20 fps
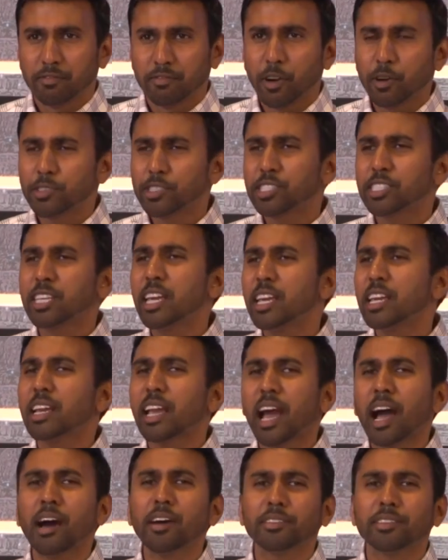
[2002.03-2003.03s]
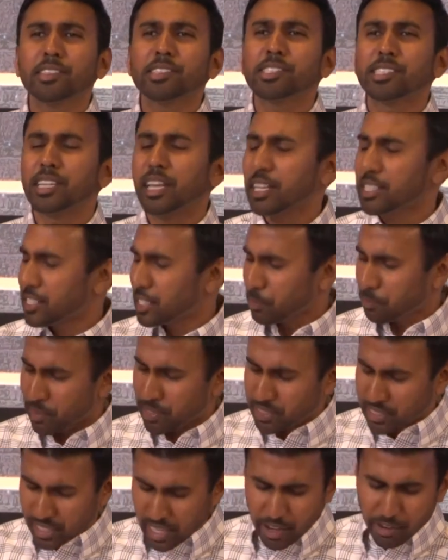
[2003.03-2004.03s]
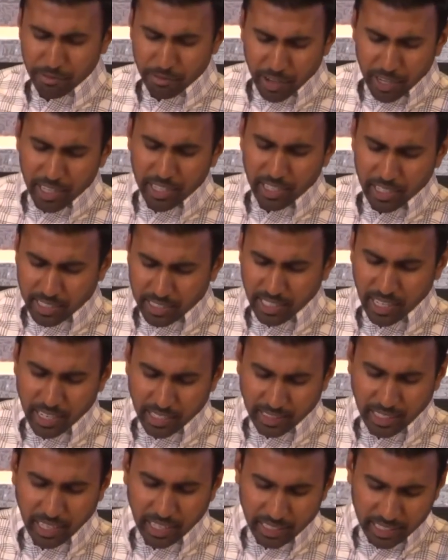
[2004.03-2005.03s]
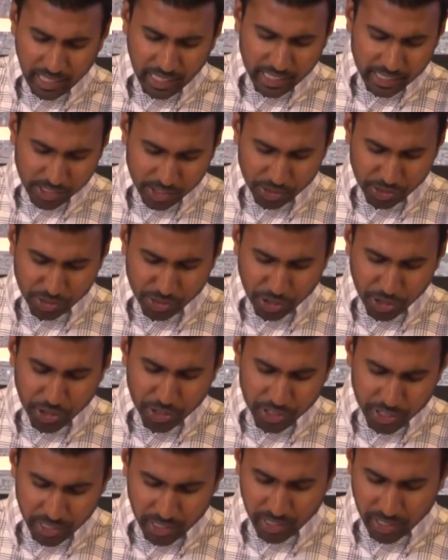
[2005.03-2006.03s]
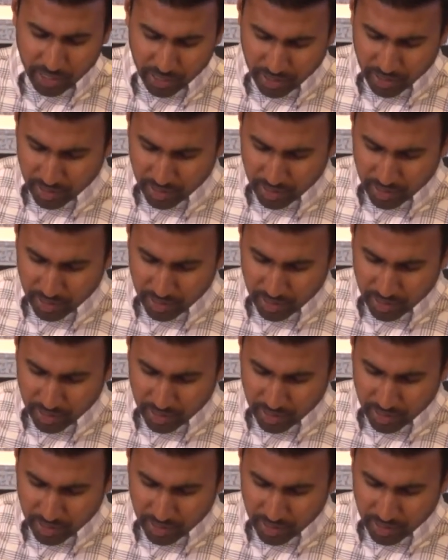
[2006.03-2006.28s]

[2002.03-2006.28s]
Folks, take out this next step and get ready to take that next journey.